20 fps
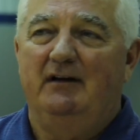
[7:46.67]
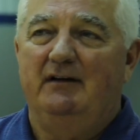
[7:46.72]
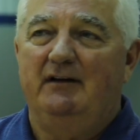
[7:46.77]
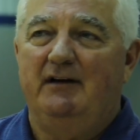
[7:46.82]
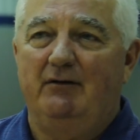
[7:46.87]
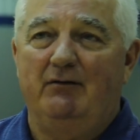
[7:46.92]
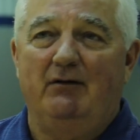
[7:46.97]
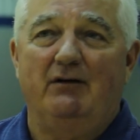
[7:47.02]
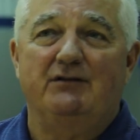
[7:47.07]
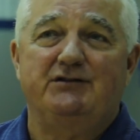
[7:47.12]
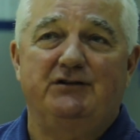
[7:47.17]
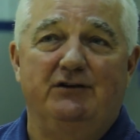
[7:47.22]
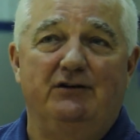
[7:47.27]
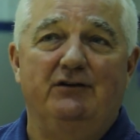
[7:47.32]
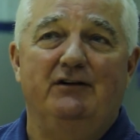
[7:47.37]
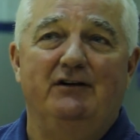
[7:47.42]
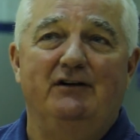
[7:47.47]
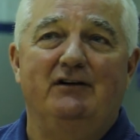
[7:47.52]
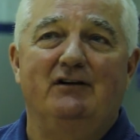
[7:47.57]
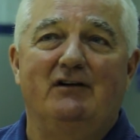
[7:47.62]
they were also
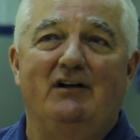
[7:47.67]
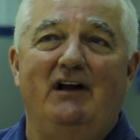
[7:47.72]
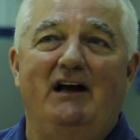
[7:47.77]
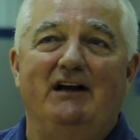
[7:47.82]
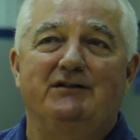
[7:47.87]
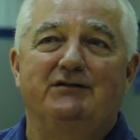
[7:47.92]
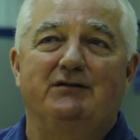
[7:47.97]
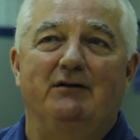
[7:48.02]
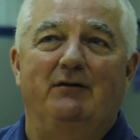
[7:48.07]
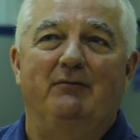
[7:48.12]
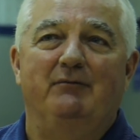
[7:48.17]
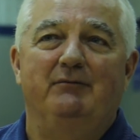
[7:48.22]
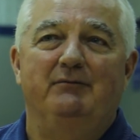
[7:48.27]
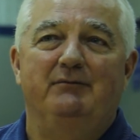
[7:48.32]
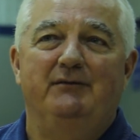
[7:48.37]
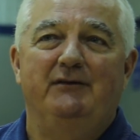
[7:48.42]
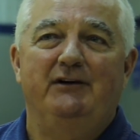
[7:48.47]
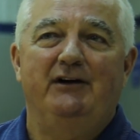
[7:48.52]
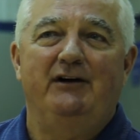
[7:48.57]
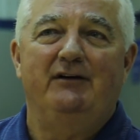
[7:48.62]
good in the classroom,
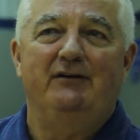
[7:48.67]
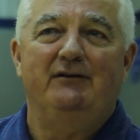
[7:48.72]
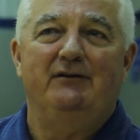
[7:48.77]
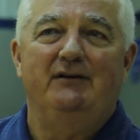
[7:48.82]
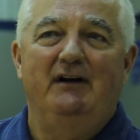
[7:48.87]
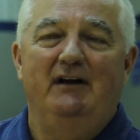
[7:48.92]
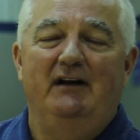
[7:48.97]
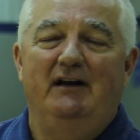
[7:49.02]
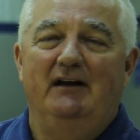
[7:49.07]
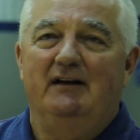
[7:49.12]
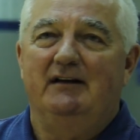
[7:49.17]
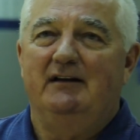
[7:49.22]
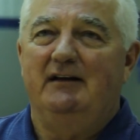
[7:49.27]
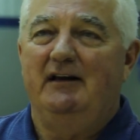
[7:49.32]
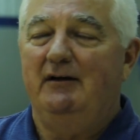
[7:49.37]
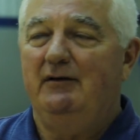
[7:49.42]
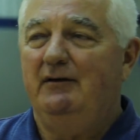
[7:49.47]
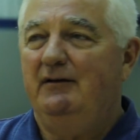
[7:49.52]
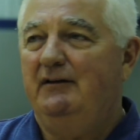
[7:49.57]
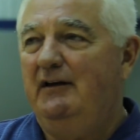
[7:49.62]
you know?
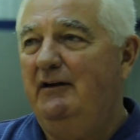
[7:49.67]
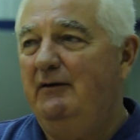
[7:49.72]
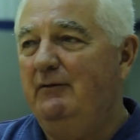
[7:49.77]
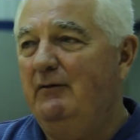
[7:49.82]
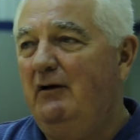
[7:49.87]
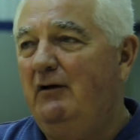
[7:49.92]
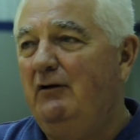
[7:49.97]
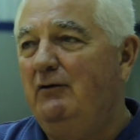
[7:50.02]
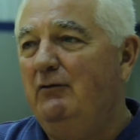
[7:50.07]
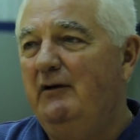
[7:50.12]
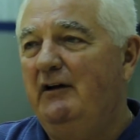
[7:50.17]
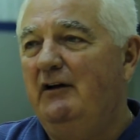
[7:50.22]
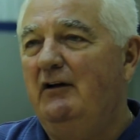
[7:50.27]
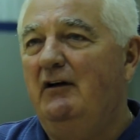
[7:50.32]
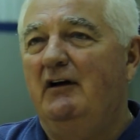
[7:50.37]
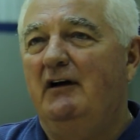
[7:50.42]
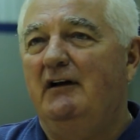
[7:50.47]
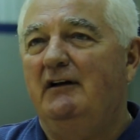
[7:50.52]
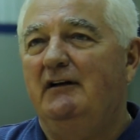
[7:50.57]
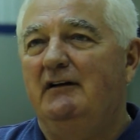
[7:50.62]
They, they all went
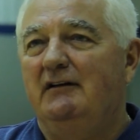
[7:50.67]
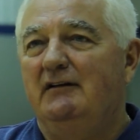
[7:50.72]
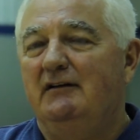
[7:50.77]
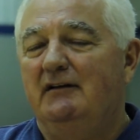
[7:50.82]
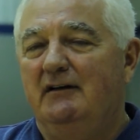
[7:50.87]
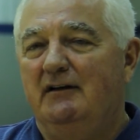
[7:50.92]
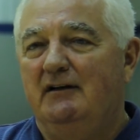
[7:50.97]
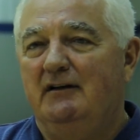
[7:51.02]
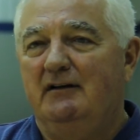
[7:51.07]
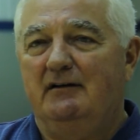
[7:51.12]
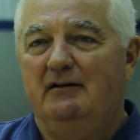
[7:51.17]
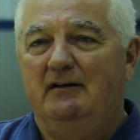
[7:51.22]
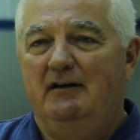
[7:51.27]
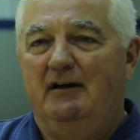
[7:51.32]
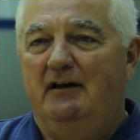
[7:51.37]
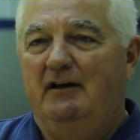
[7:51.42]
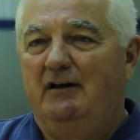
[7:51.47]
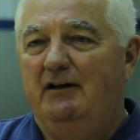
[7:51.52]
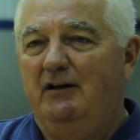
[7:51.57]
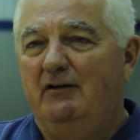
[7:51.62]
on and, uh,
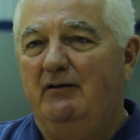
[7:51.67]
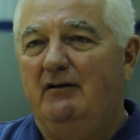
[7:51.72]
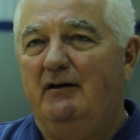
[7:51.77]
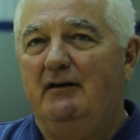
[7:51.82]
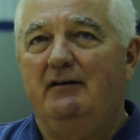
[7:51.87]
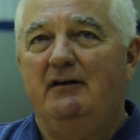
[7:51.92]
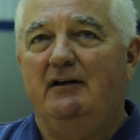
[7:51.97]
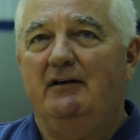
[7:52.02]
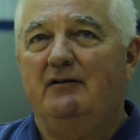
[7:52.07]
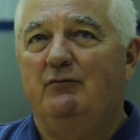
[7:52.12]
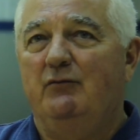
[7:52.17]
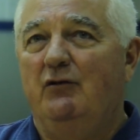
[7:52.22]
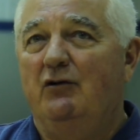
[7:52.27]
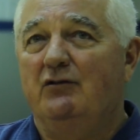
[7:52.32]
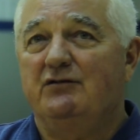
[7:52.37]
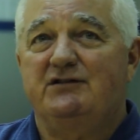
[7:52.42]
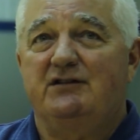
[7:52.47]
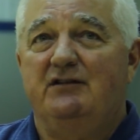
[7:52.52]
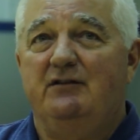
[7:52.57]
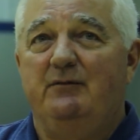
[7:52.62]
you know, I think
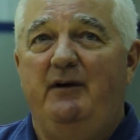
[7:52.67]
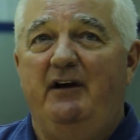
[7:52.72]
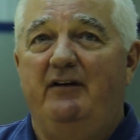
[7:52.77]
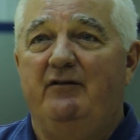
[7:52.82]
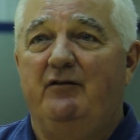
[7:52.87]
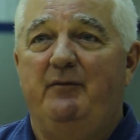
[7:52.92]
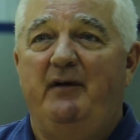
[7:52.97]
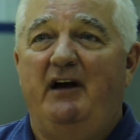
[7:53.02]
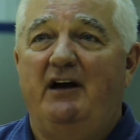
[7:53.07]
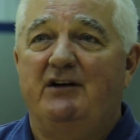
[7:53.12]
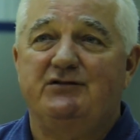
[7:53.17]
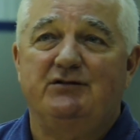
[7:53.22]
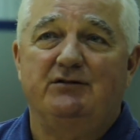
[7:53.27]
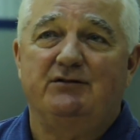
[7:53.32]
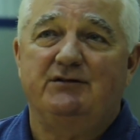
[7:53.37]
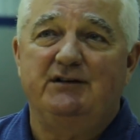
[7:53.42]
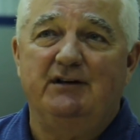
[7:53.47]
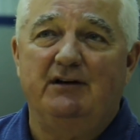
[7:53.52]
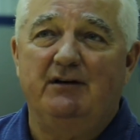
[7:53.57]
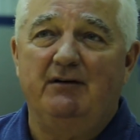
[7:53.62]
most of them have a
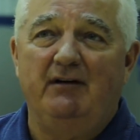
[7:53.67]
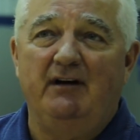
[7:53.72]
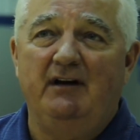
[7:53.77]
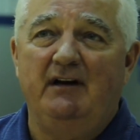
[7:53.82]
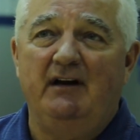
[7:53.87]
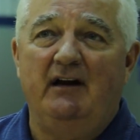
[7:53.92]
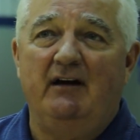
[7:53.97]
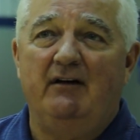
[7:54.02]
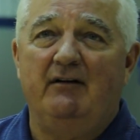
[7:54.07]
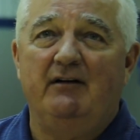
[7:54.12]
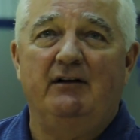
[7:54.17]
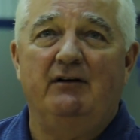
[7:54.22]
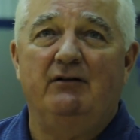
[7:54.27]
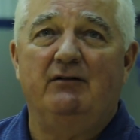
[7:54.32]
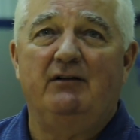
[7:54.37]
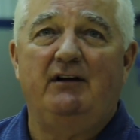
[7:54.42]
master's degree now. I know